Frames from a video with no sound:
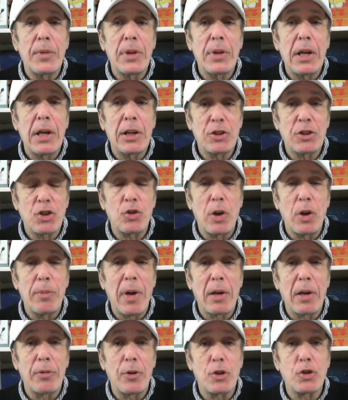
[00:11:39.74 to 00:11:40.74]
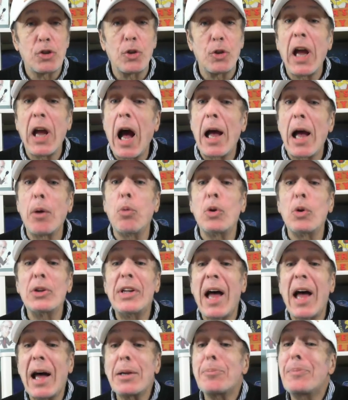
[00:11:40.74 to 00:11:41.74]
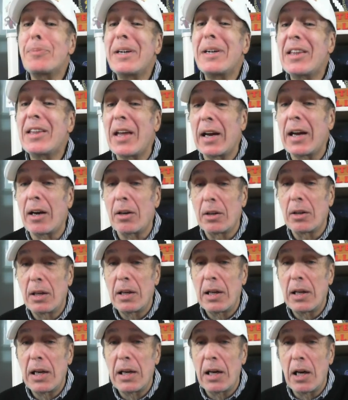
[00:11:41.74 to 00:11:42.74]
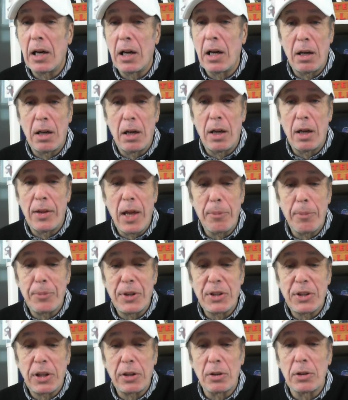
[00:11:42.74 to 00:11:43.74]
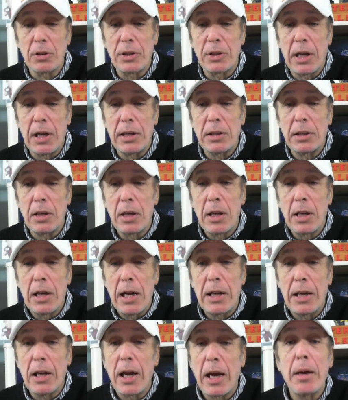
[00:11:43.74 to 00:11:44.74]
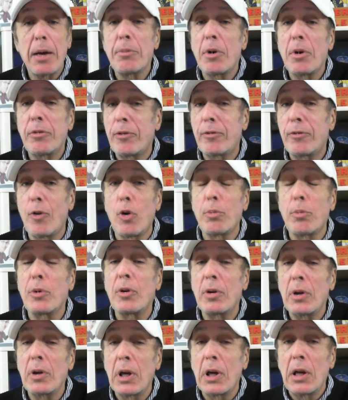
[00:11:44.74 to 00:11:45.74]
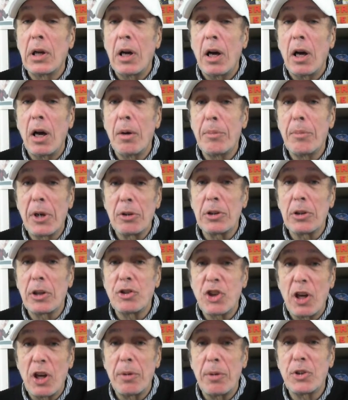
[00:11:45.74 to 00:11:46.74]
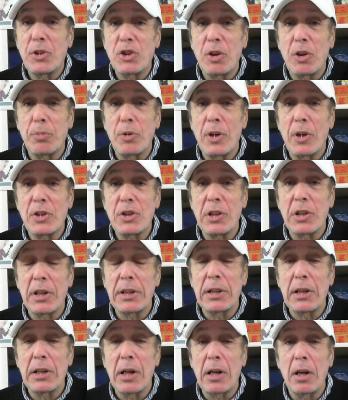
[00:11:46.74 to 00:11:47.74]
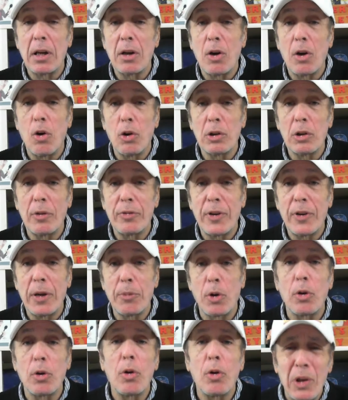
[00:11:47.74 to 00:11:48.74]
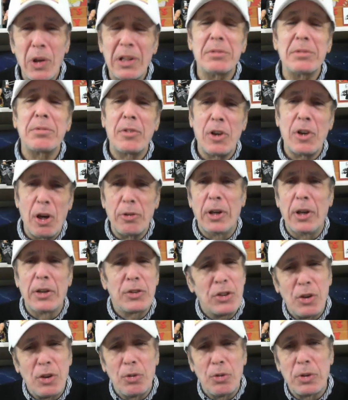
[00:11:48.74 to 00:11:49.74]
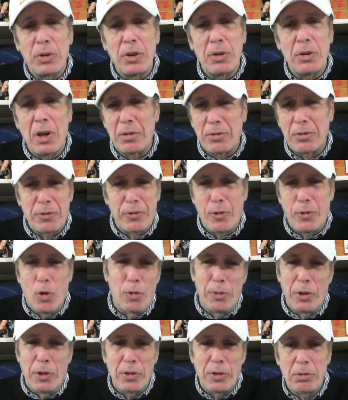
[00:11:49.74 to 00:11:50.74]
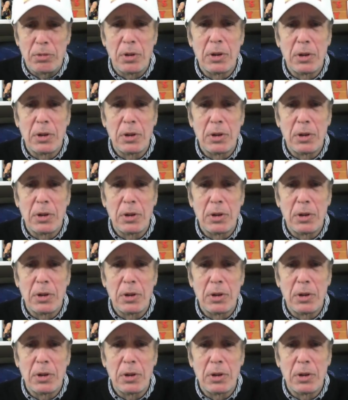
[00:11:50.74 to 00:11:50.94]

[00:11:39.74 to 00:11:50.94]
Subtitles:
Extreme Anniversary. I will not be there on that particular date, and I am a former Maryland Championship Wrestling Hall of Famer. Or, well, current, too. You're not former. You